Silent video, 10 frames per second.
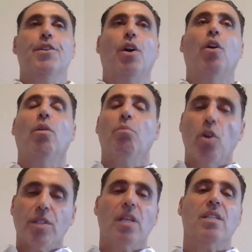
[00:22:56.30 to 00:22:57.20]
So
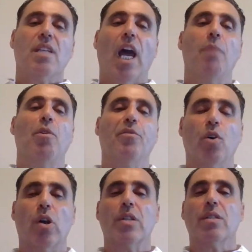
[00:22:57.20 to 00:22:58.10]
most of the time, of
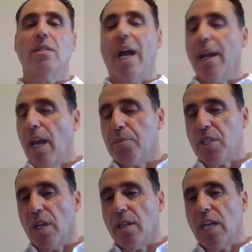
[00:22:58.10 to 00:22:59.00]
course, 99%
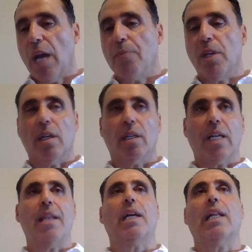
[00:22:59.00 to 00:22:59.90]
of the time, the kind